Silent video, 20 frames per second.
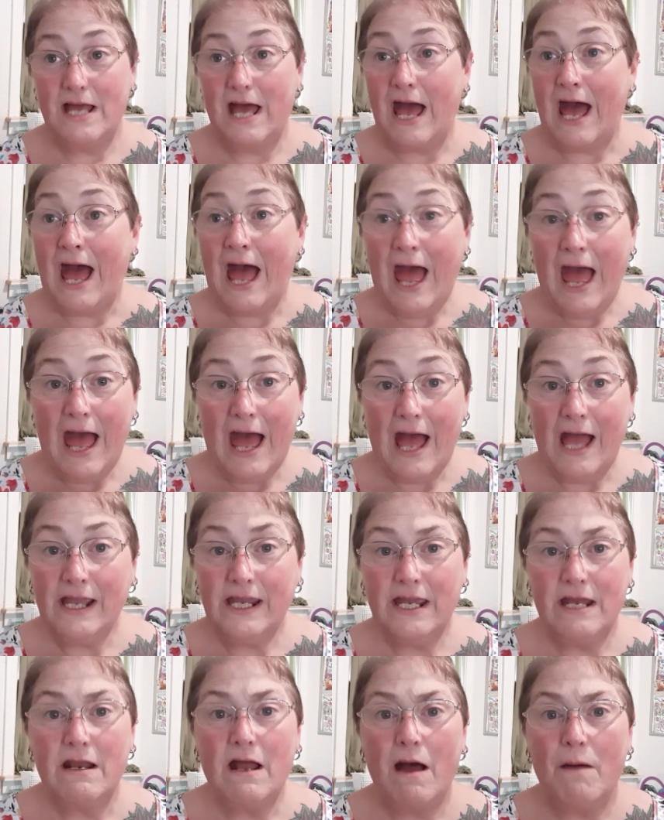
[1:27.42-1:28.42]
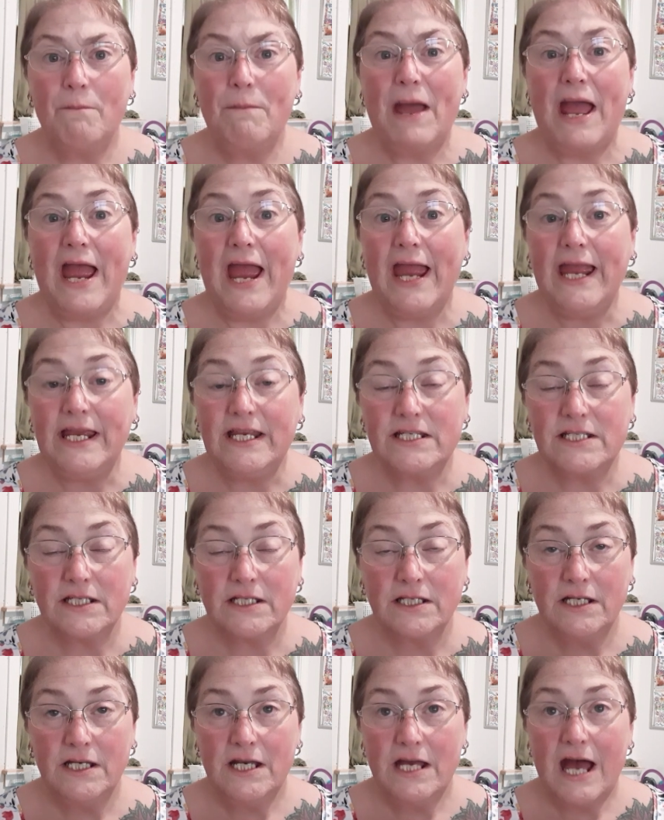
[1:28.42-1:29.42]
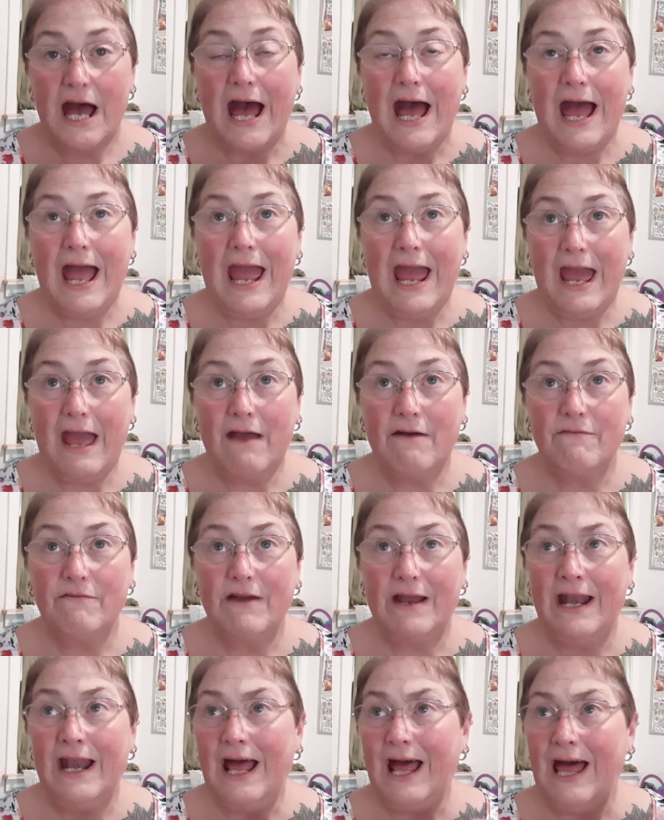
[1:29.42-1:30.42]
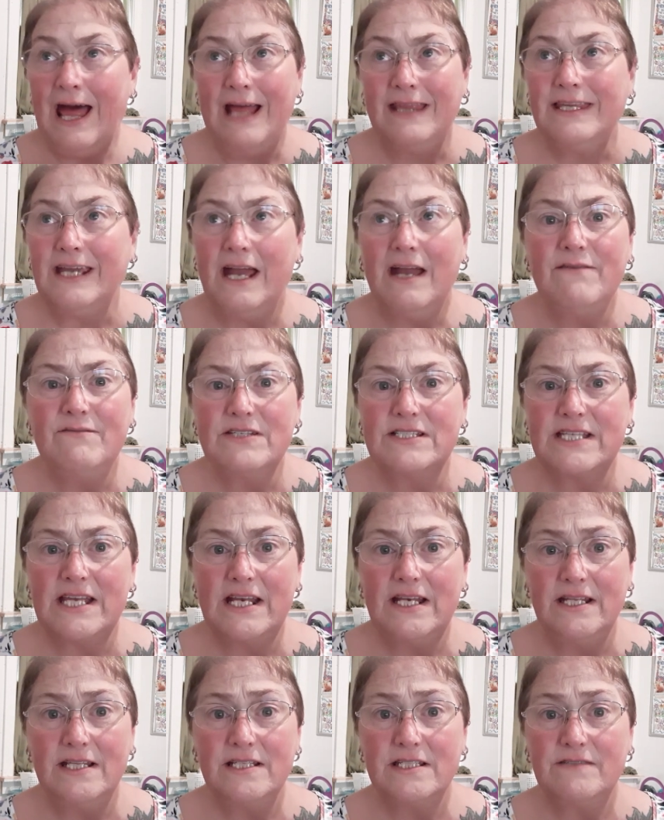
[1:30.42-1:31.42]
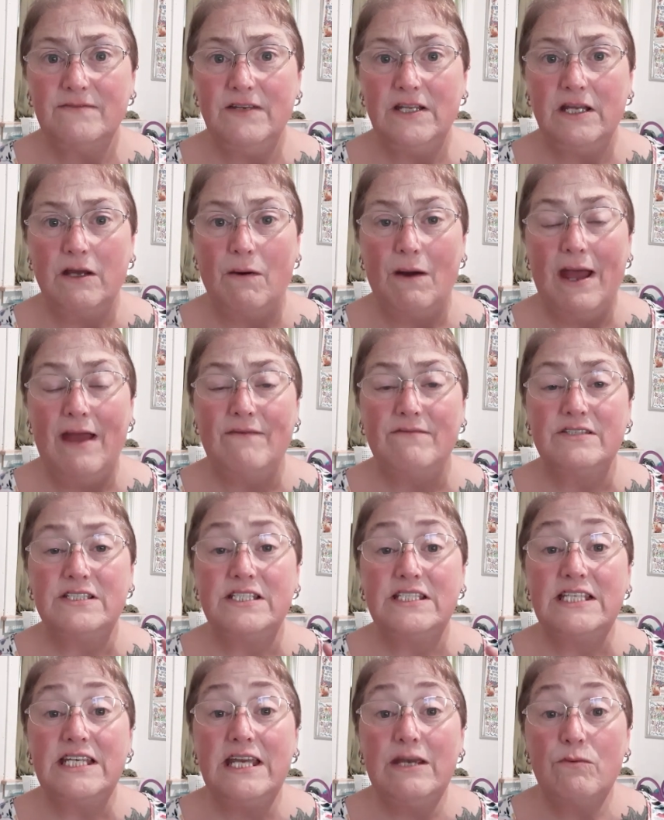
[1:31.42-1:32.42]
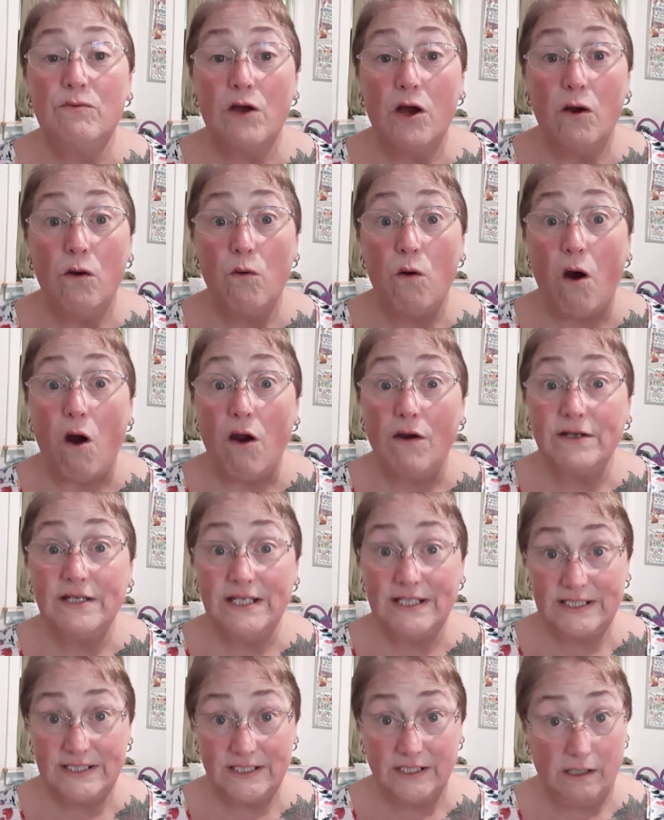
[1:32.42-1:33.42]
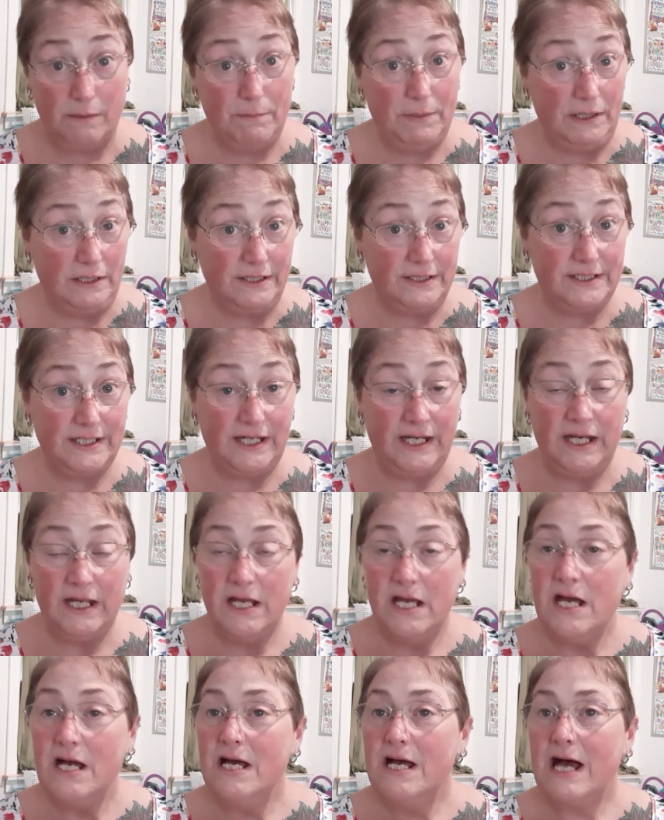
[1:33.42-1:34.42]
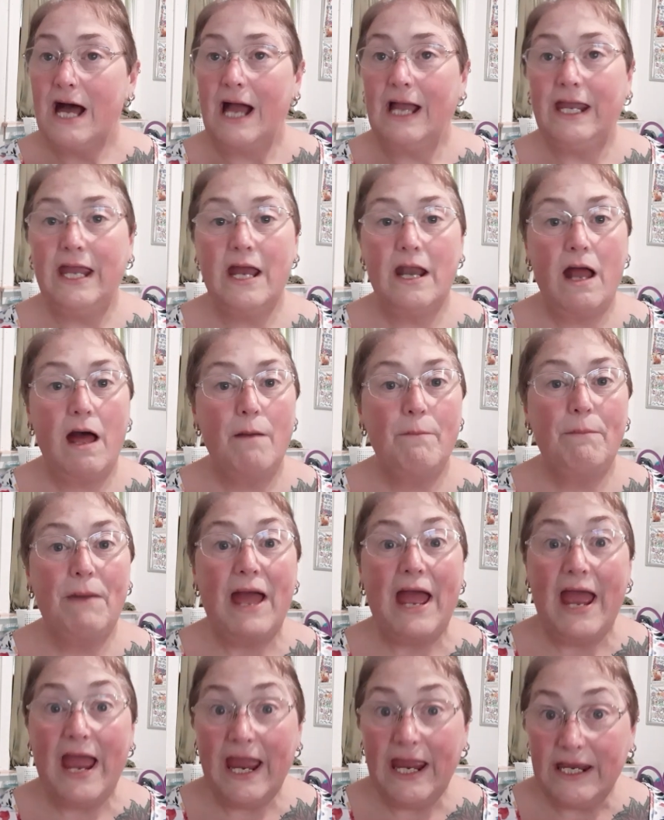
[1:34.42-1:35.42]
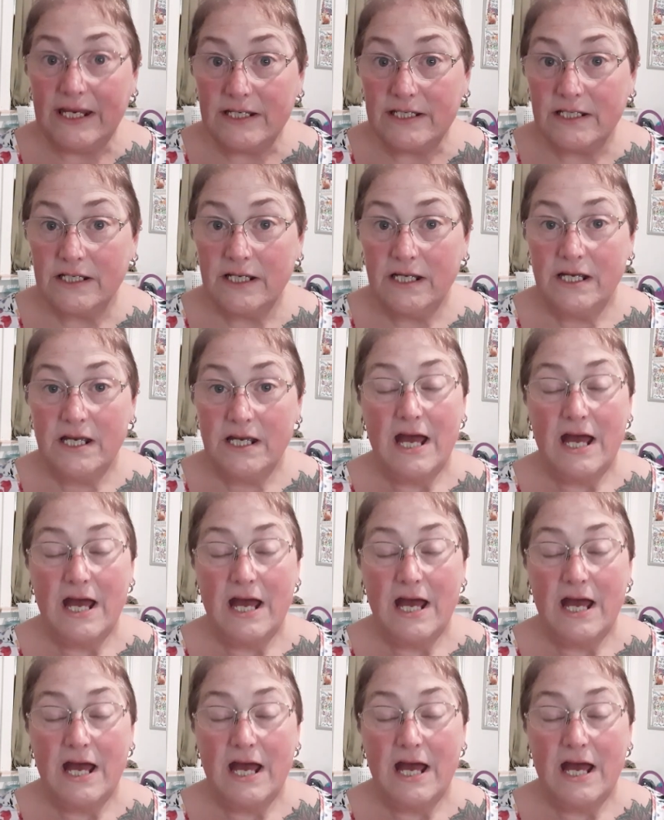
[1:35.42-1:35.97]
I cannot paint. I have, and I think I even said it in this video, I have zero artistic ability. I cannot paint.